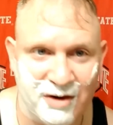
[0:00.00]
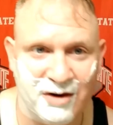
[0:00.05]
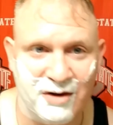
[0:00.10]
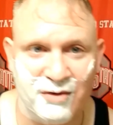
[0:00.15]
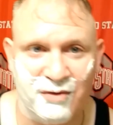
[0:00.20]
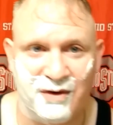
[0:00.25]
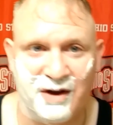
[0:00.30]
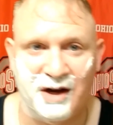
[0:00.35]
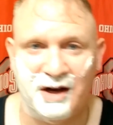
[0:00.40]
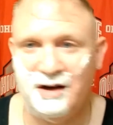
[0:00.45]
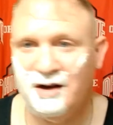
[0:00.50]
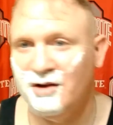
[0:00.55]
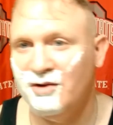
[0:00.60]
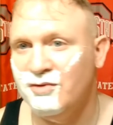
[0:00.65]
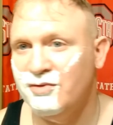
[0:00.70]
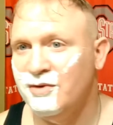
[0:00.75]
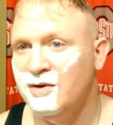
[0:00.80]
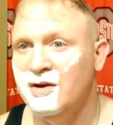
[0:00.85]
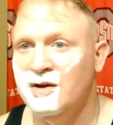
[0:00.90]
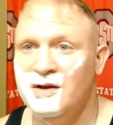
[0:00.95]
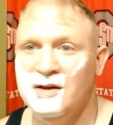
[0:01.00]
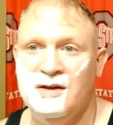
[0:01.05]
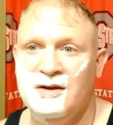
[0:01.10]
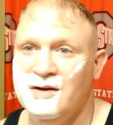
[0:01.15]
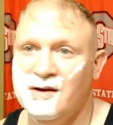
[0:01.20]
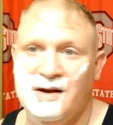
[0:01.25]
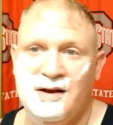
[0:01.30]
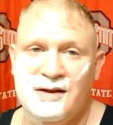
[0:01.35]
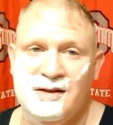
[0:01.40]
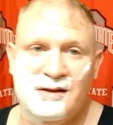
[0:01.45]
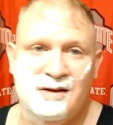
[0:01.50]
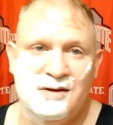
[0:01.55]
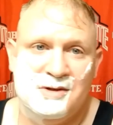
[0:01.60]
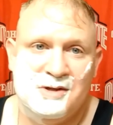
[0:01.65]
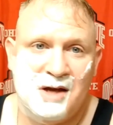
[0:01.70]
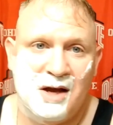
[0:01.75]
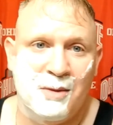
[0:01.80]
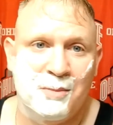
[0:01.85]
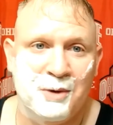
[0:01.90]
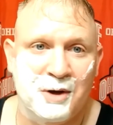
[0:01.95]
effective. They're getting the
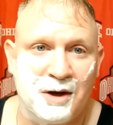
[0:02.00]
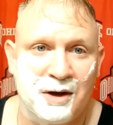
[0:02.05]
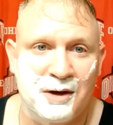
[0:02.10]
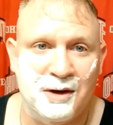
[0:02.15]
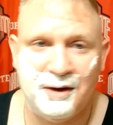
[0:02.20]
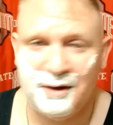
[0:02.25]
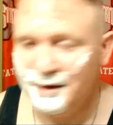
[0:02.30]
job done.